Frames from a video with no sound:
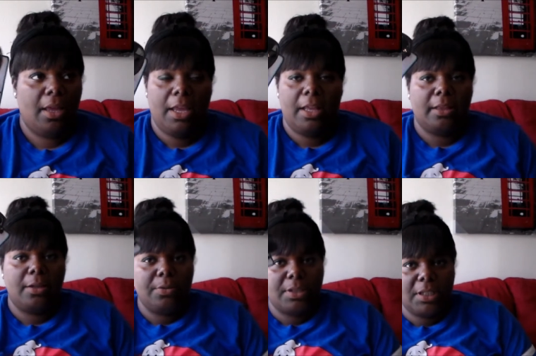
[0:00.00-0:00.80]
he
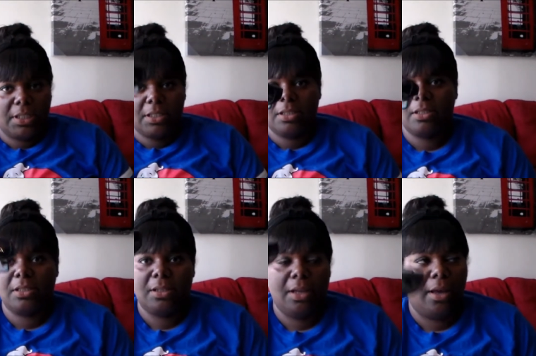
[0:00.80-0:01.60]
loses
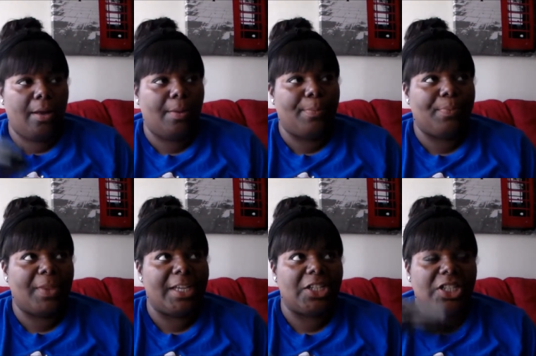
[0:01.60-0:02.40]
um,
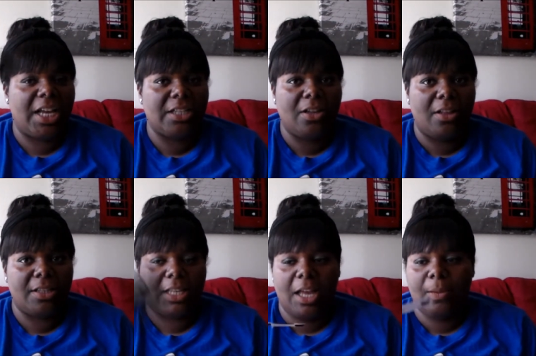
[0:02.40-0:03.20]
his shades all
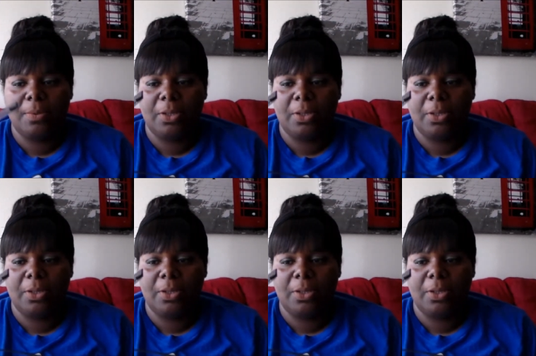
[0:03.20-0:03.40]
the time.